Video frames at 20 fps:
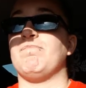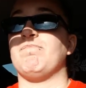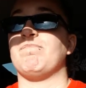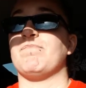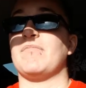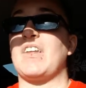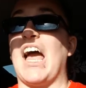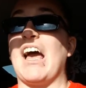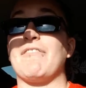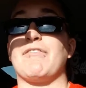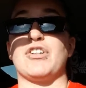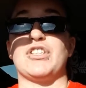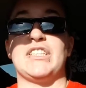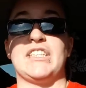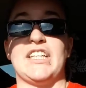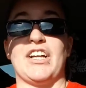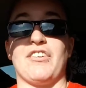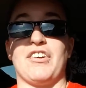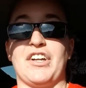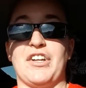
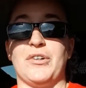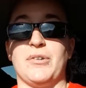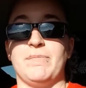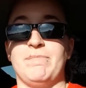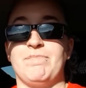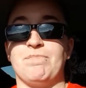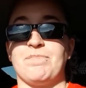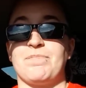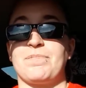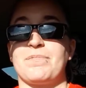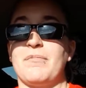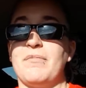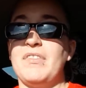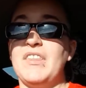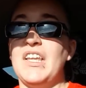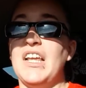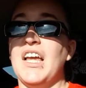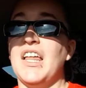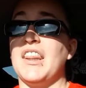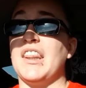adversarial
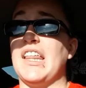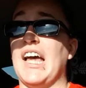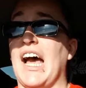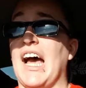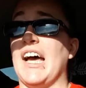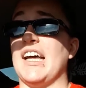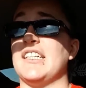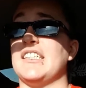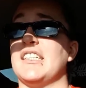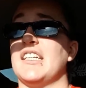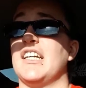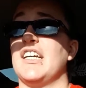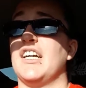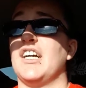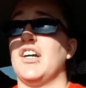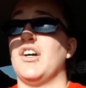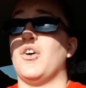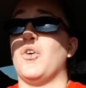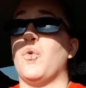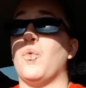that
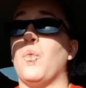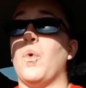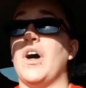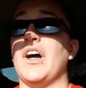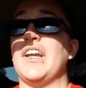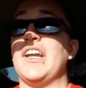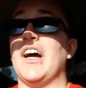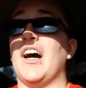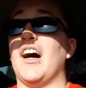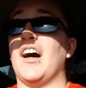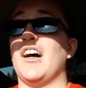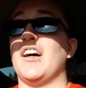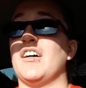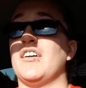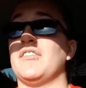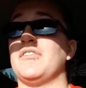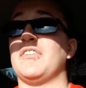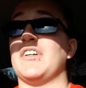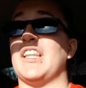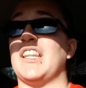one
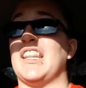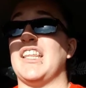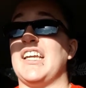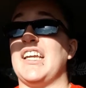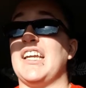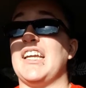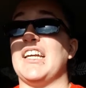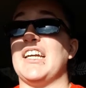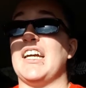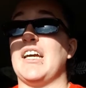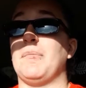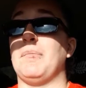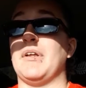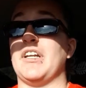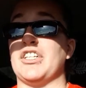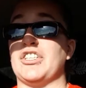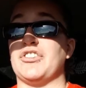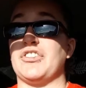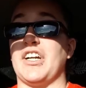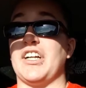of the
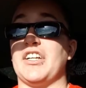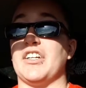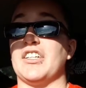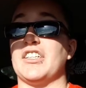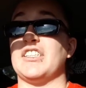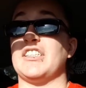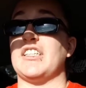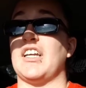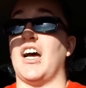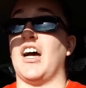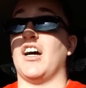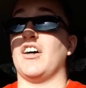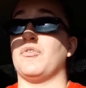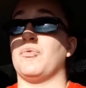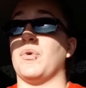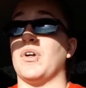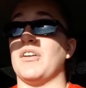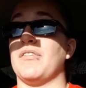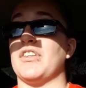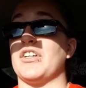administrators of
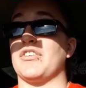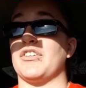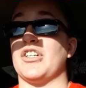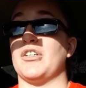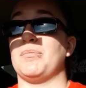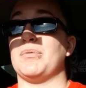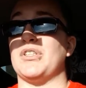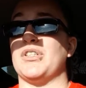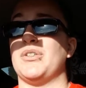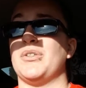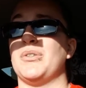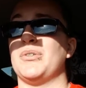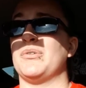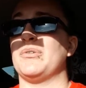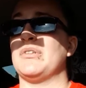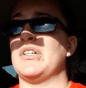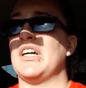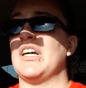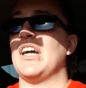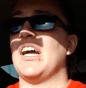one of the groups, who
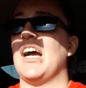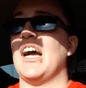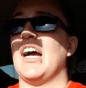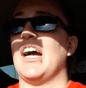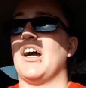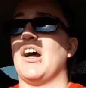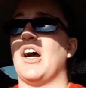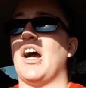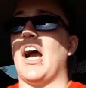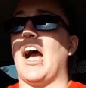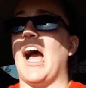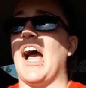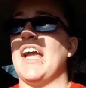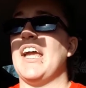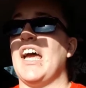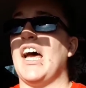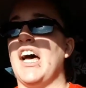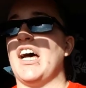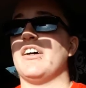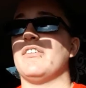I
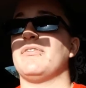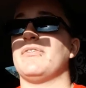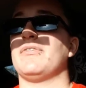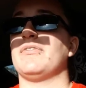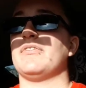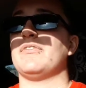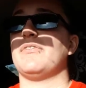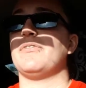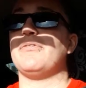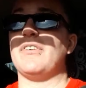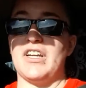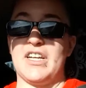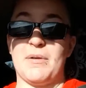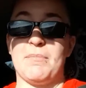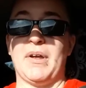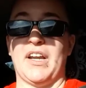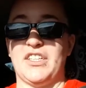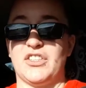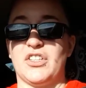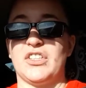have
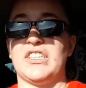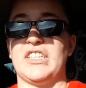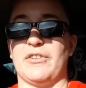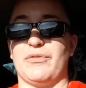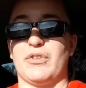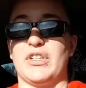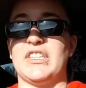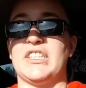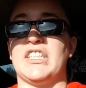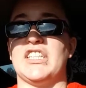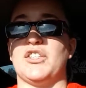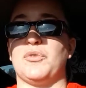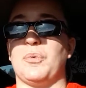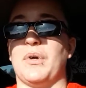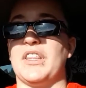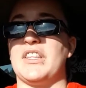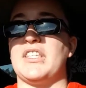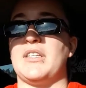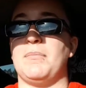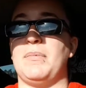fundamental differences
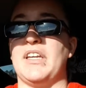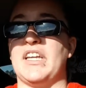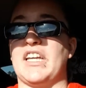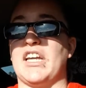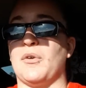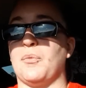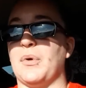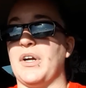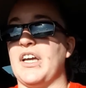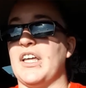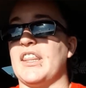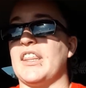with to begin with,